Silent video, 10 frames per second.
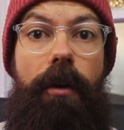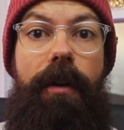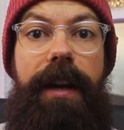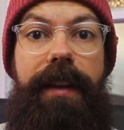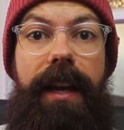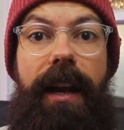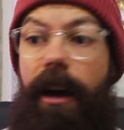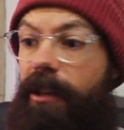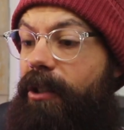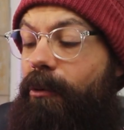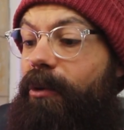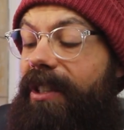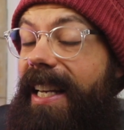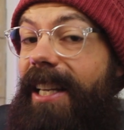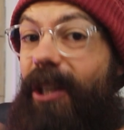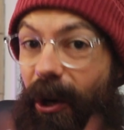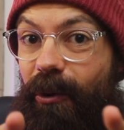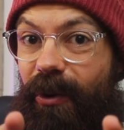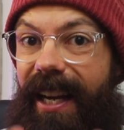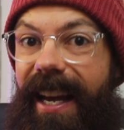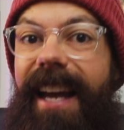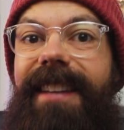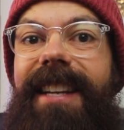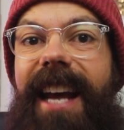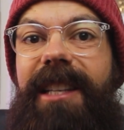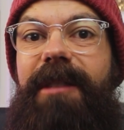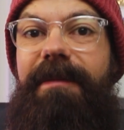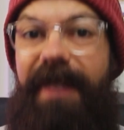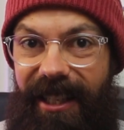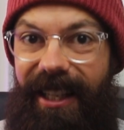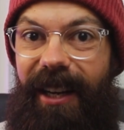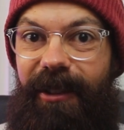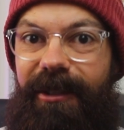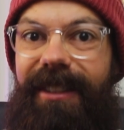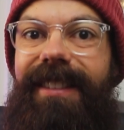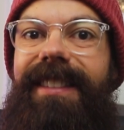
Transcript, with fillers: All right, then, I shall see you in the next video.